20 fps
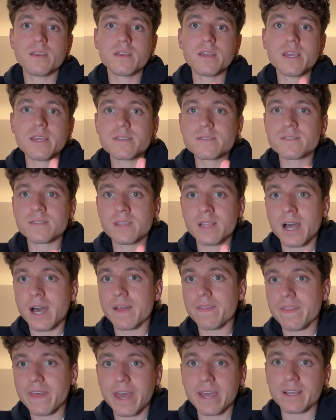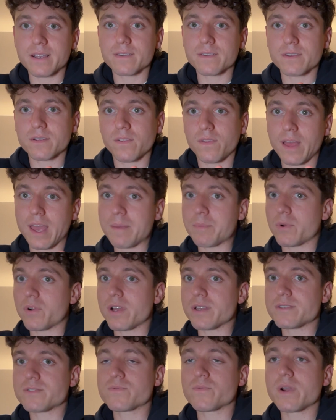is not that
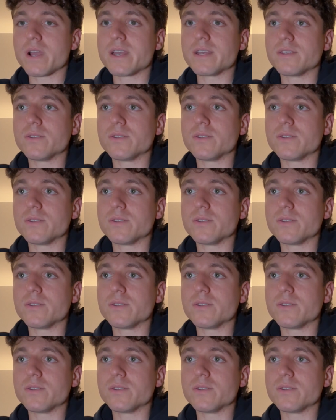glamorous, right?